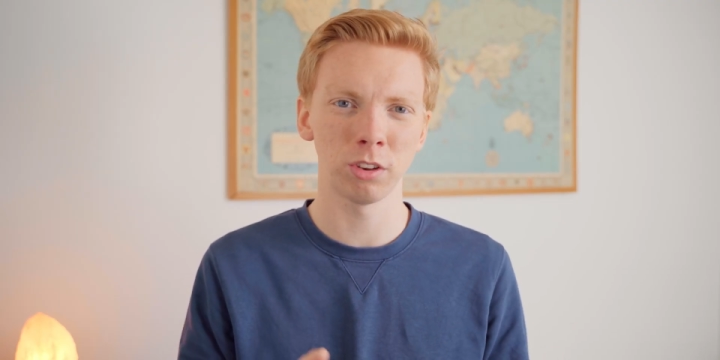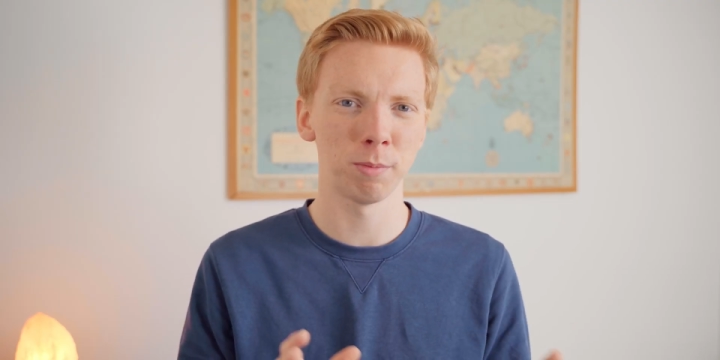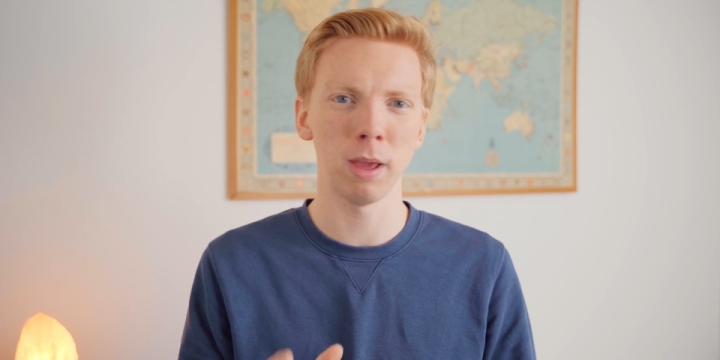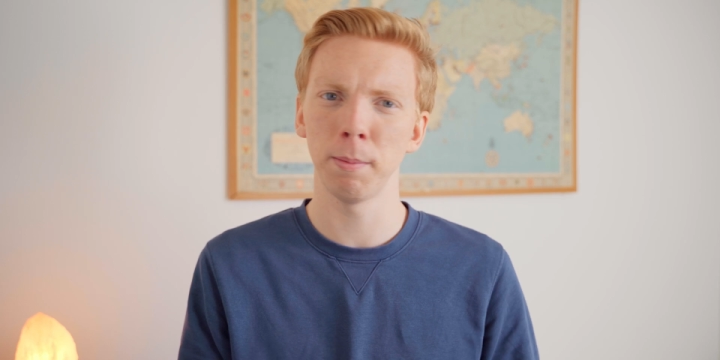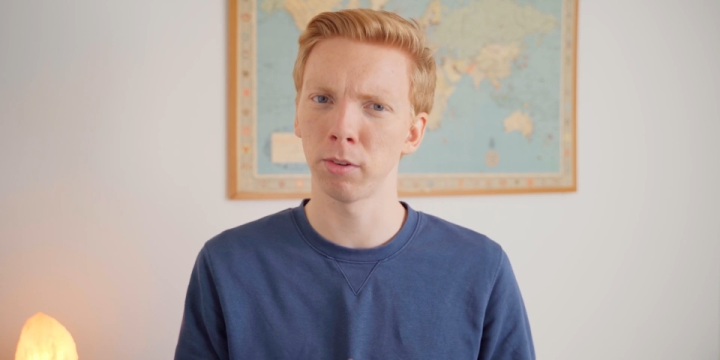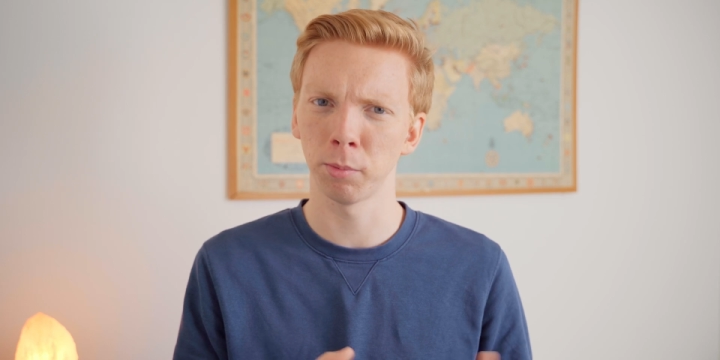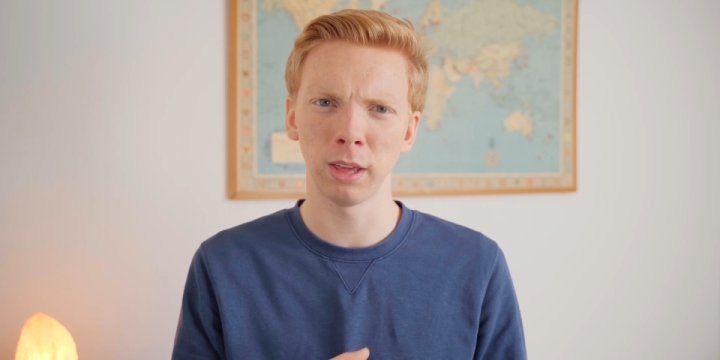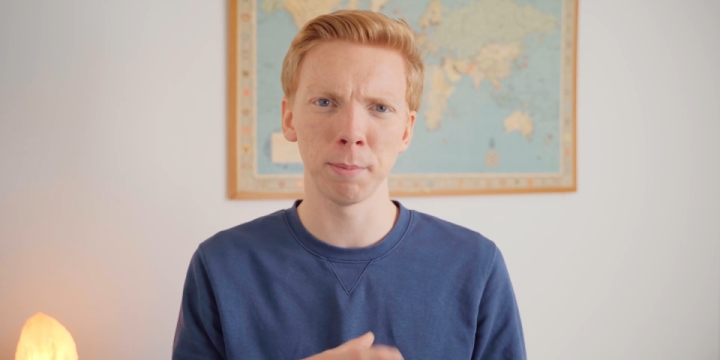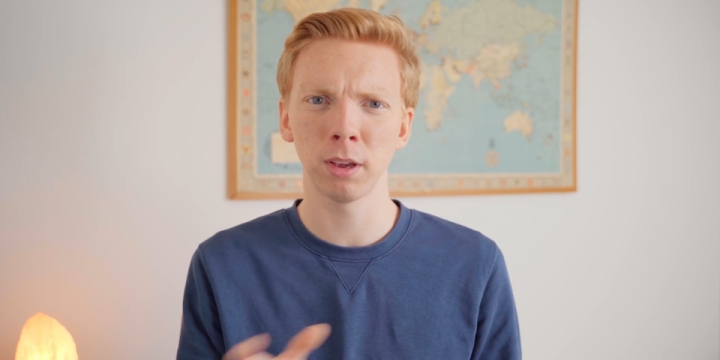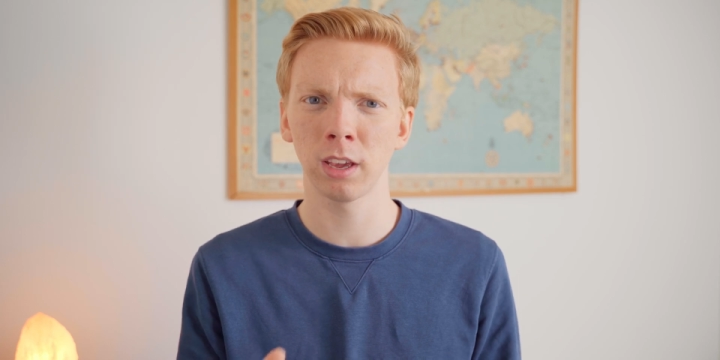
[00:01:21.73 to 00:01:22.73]
and maybe some
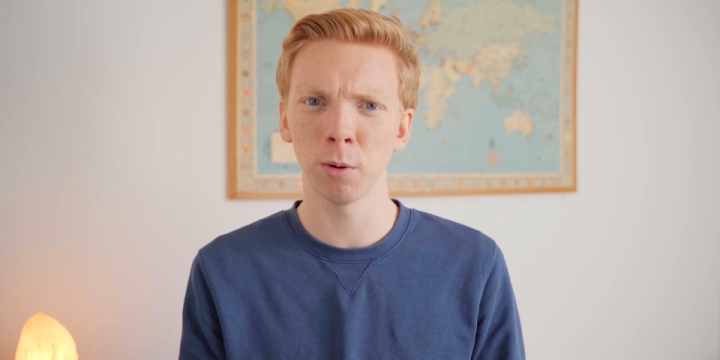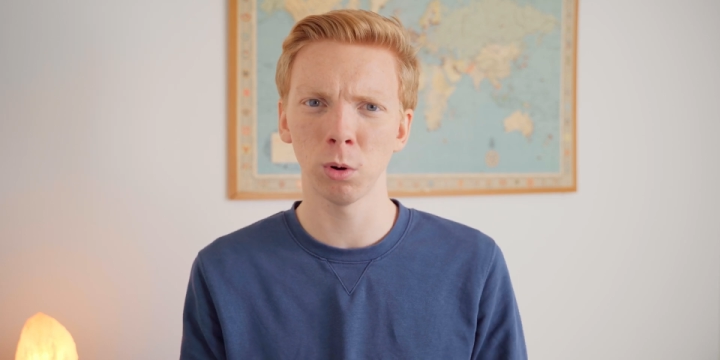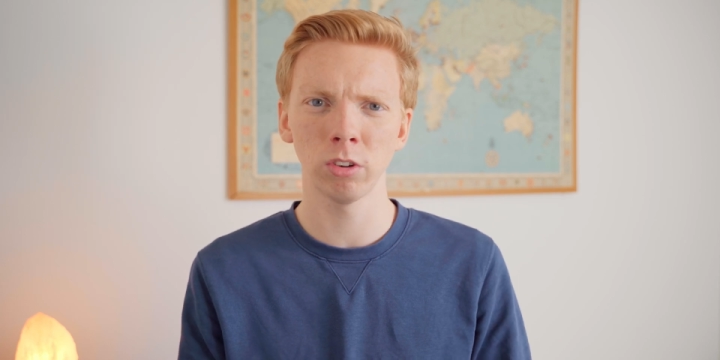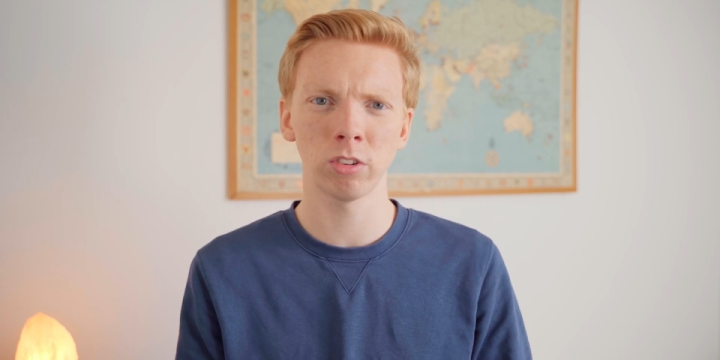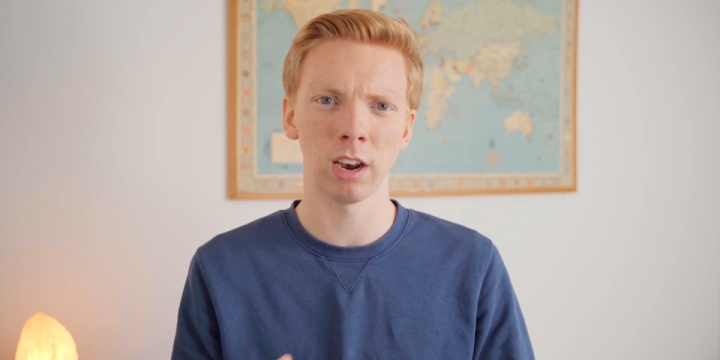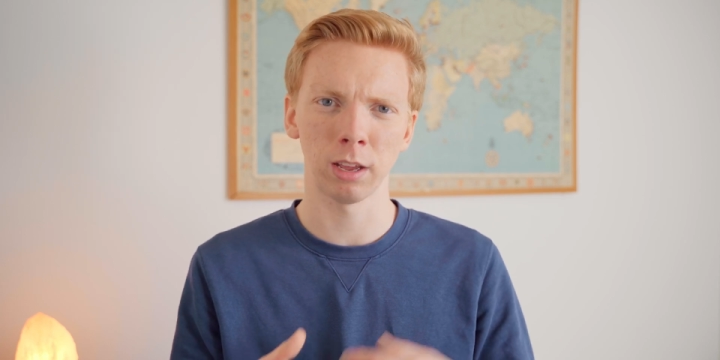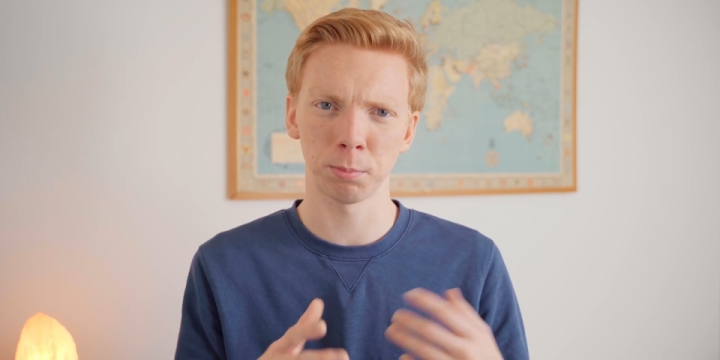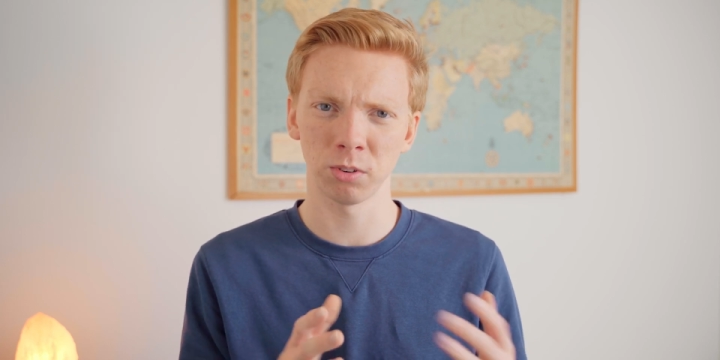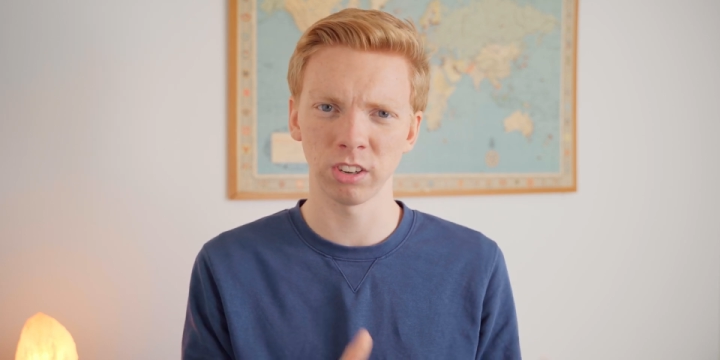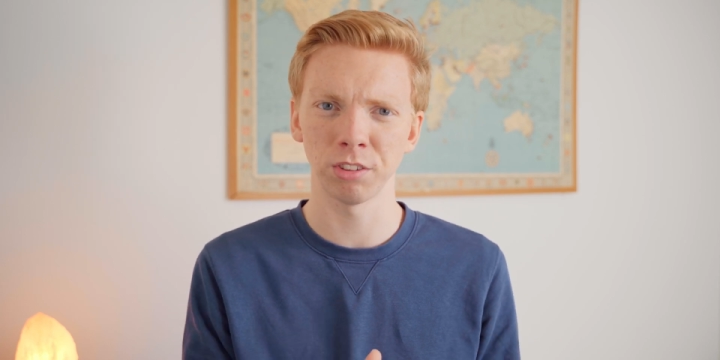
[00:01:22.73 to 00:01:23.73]
gimmicky ones like
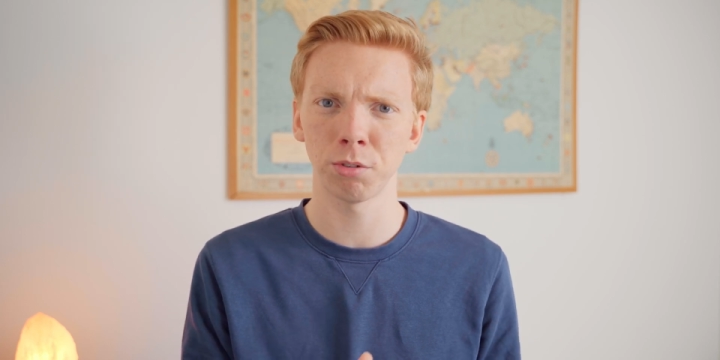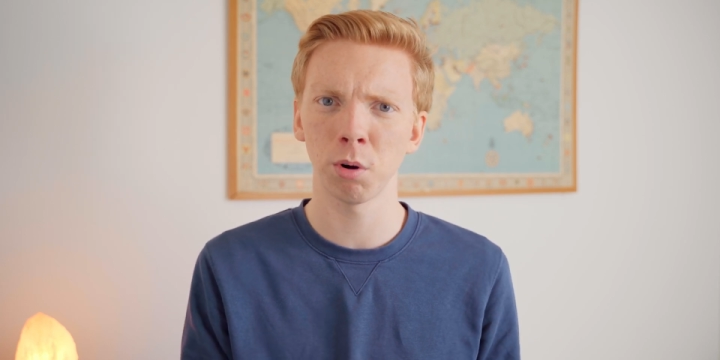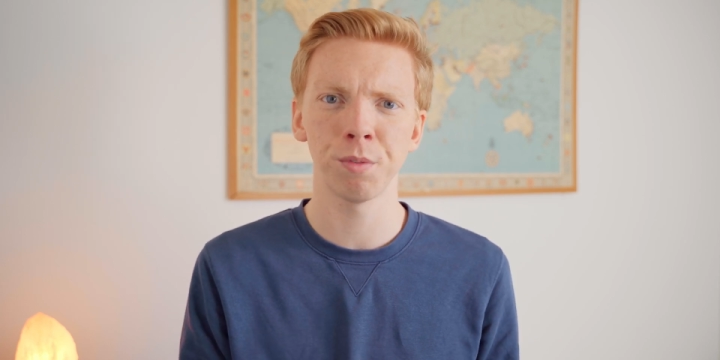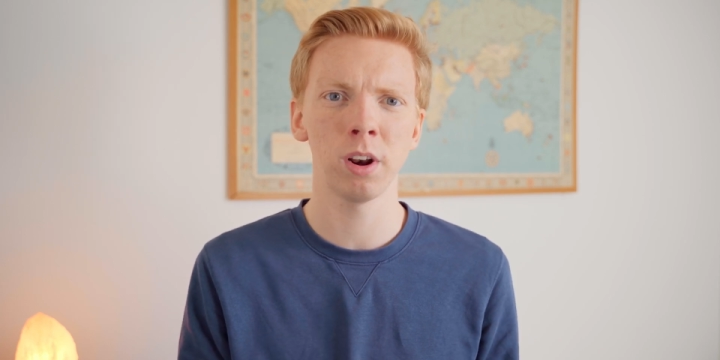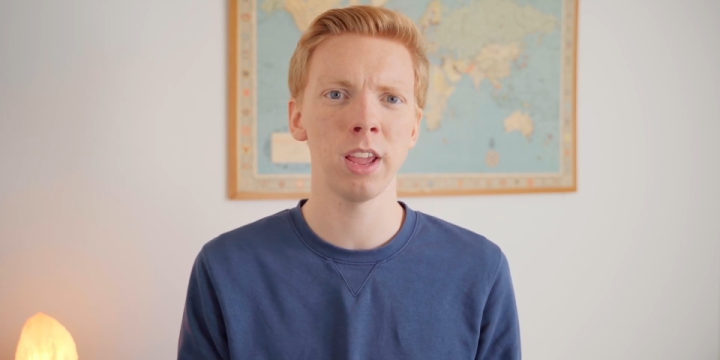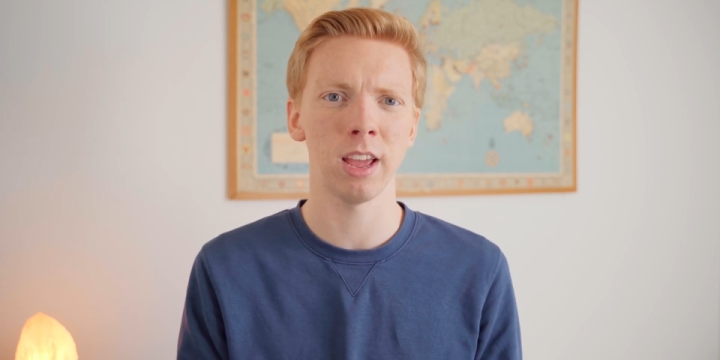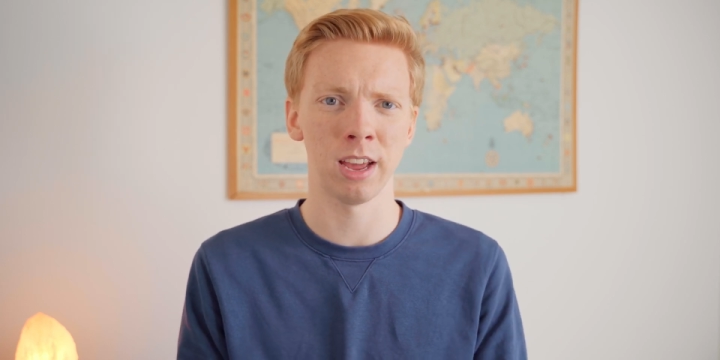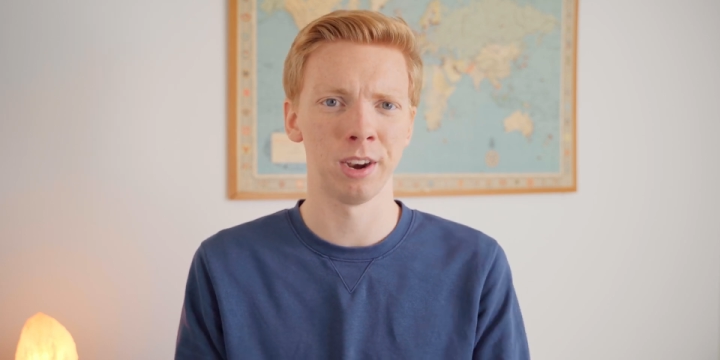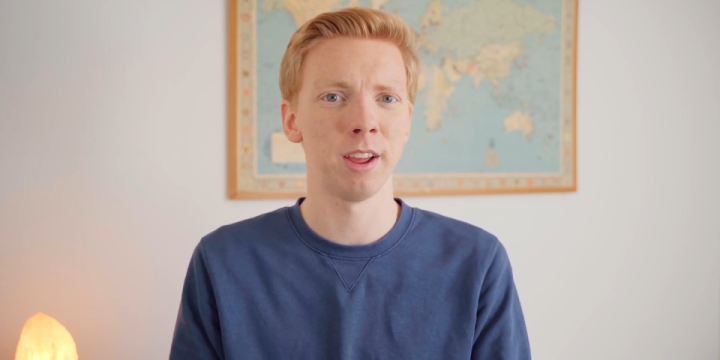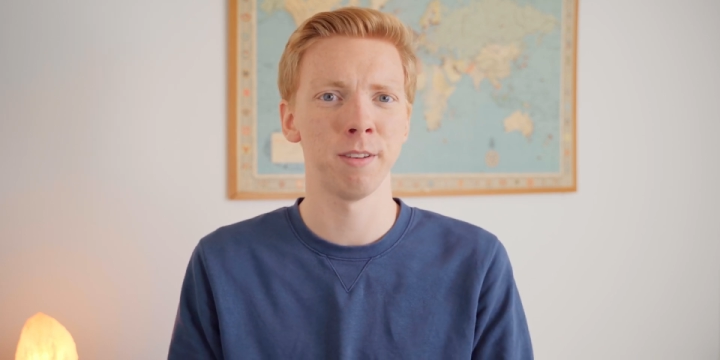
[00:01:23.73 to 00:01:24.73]
presenter overlay
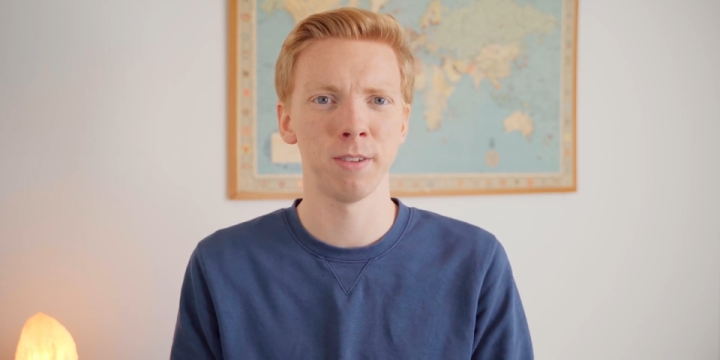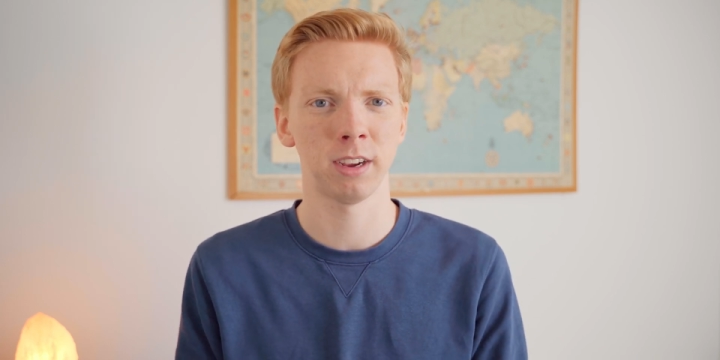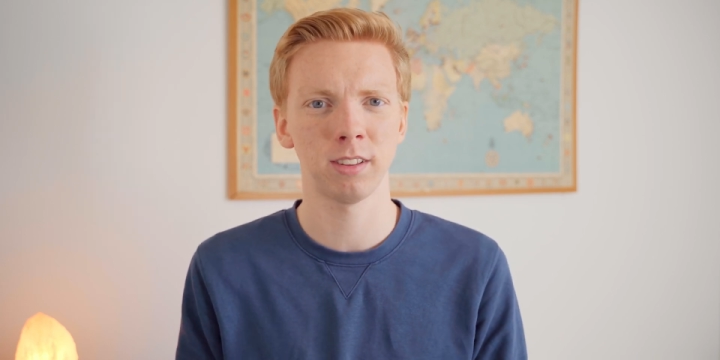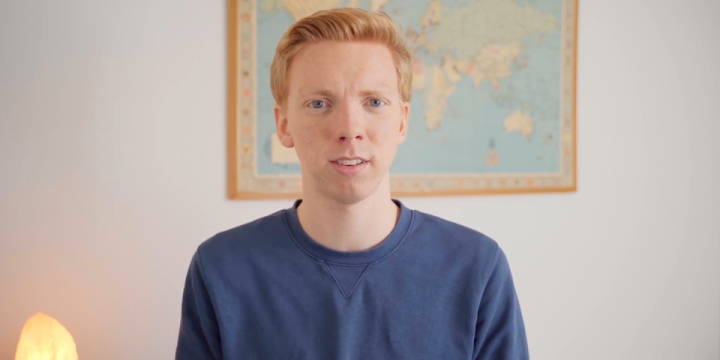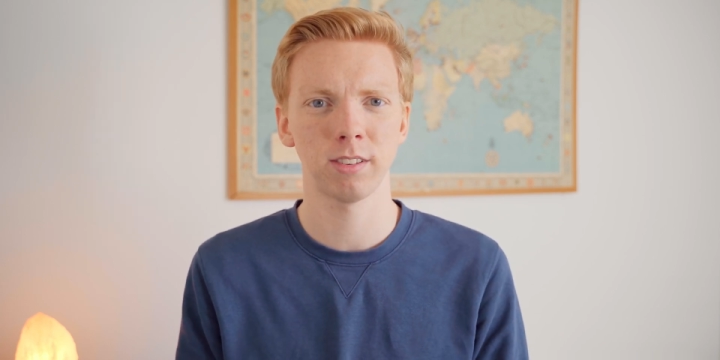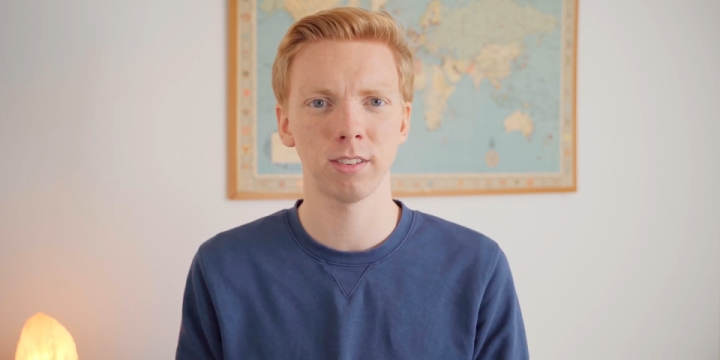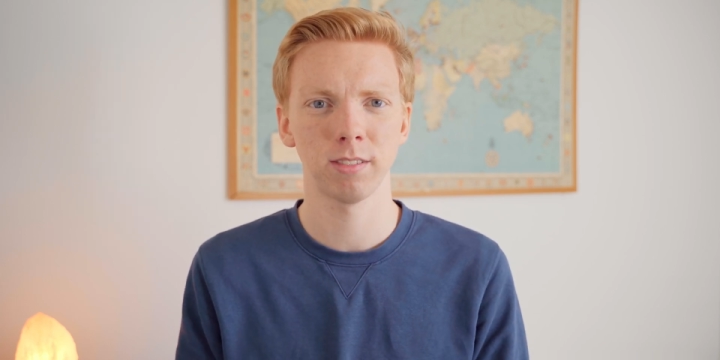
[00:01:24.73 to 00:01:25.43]
and effects.